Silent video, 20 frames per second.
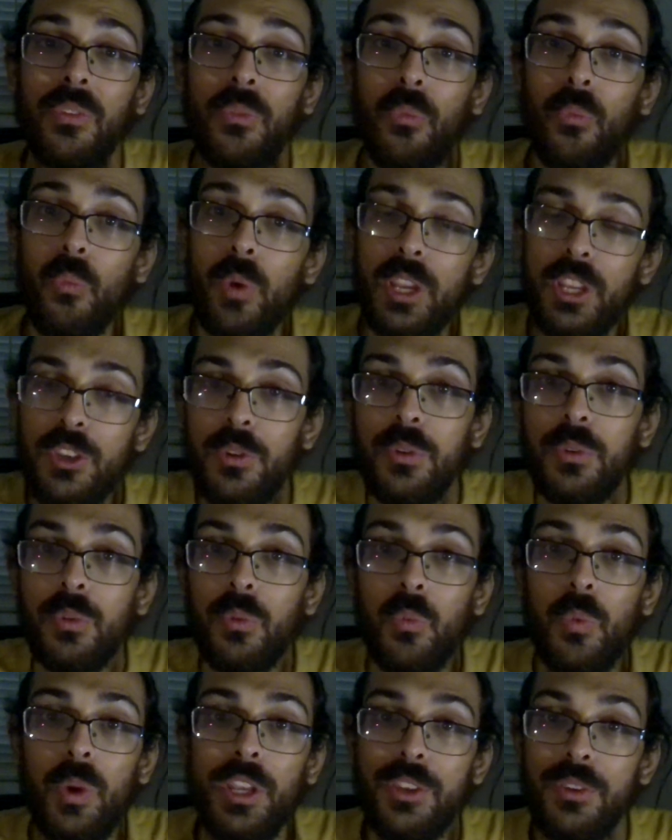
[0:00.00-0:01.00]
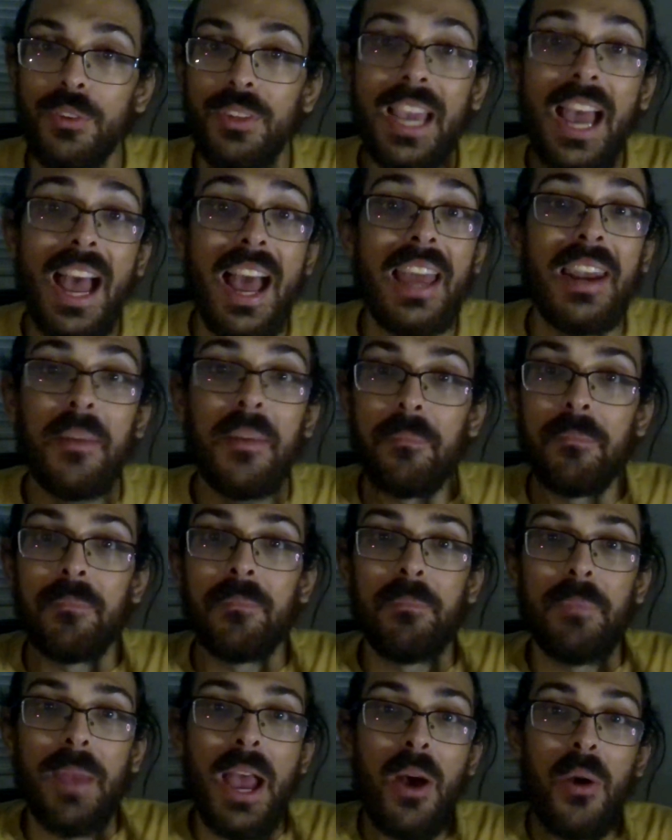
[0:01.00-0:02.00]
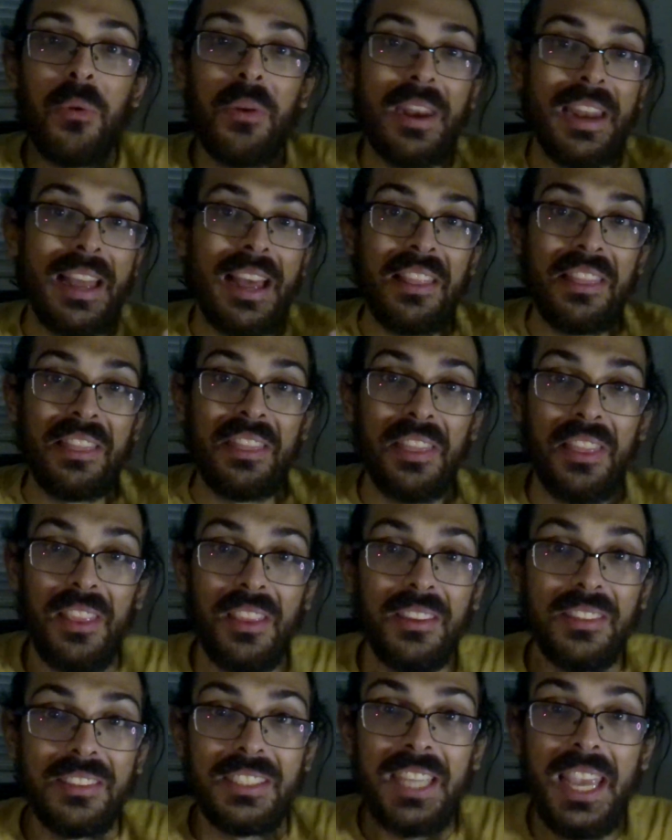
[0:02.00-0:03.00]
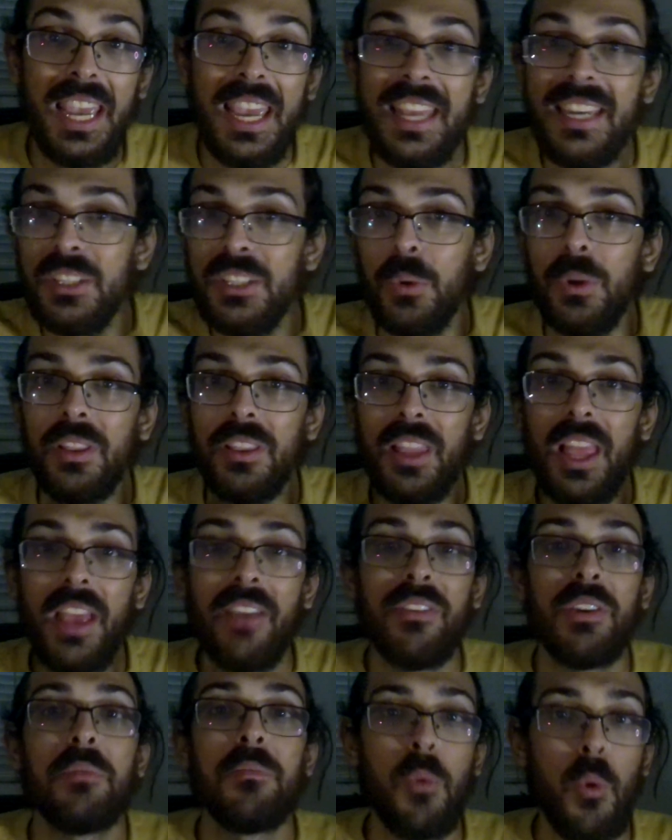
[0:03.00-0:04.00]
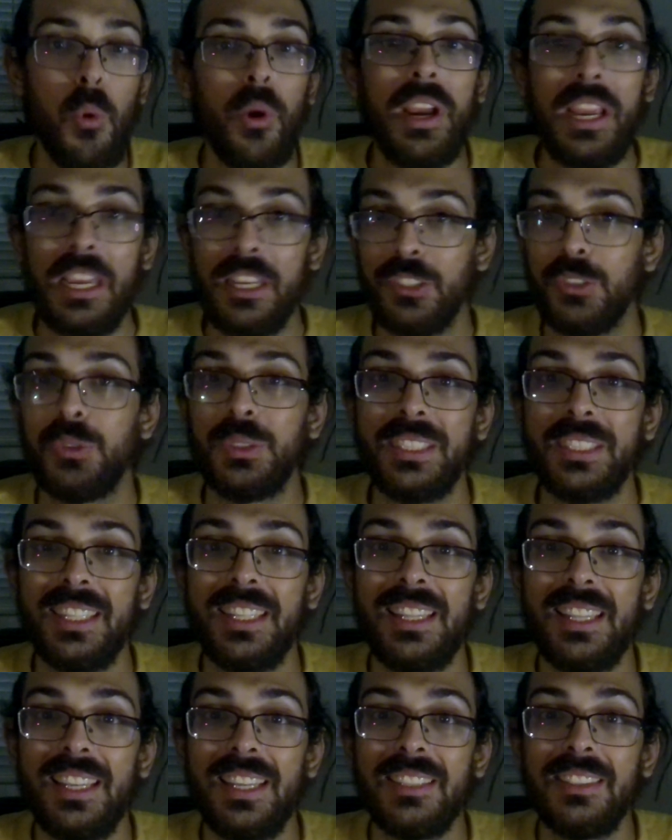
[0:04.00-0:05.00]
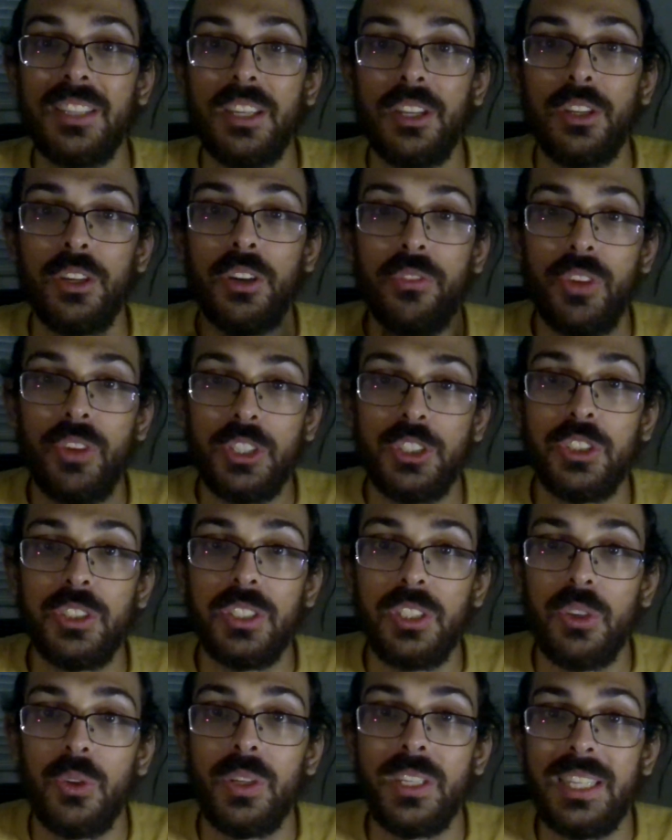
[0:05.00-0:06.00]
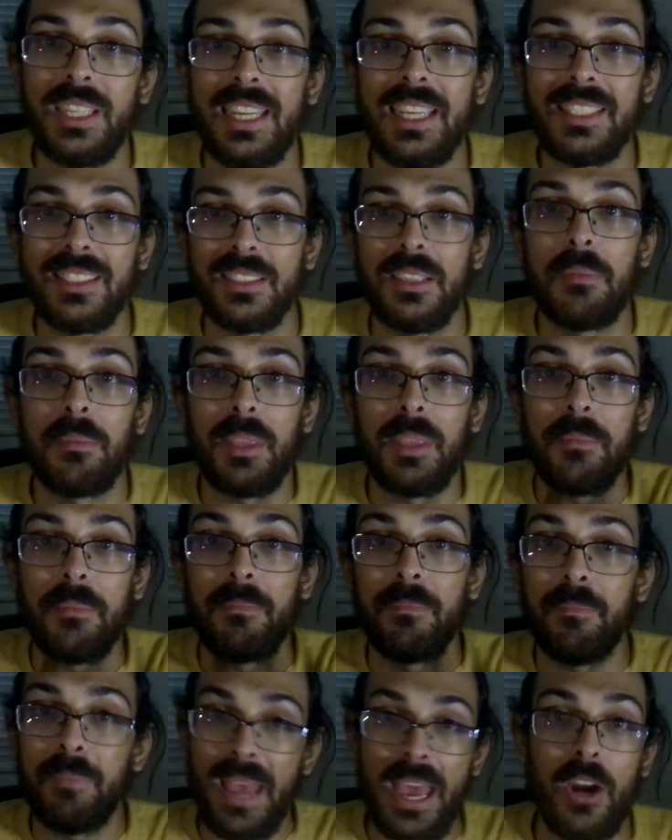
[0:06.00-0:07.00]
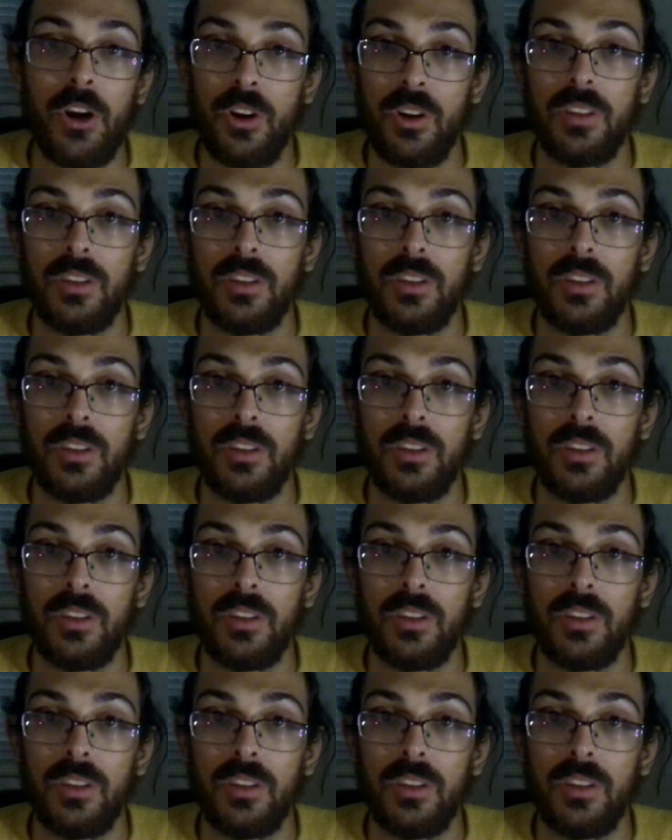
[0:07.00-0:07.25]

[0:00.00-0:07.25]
when you when you got about 10 to 11 more entries in this, you're eventually going to get something better.